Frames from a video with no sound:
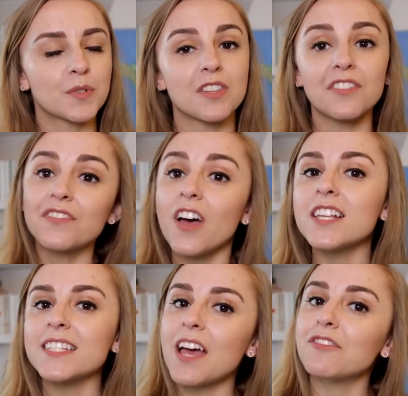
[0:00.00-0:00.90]
was the
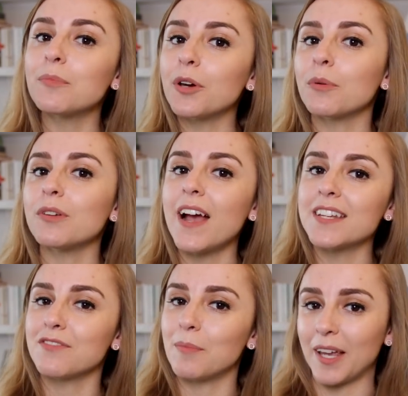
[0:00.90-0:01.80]
first ever book we
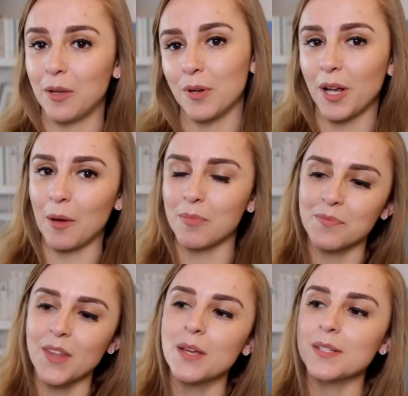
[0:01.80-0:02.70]
read for Banging Book Club,
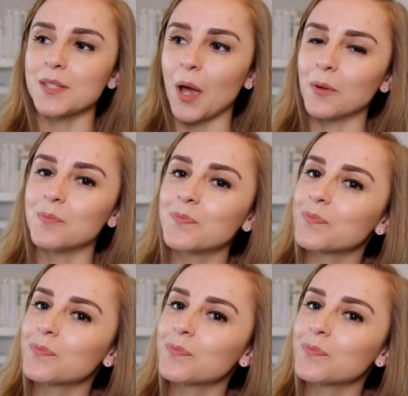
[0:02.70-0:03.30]
so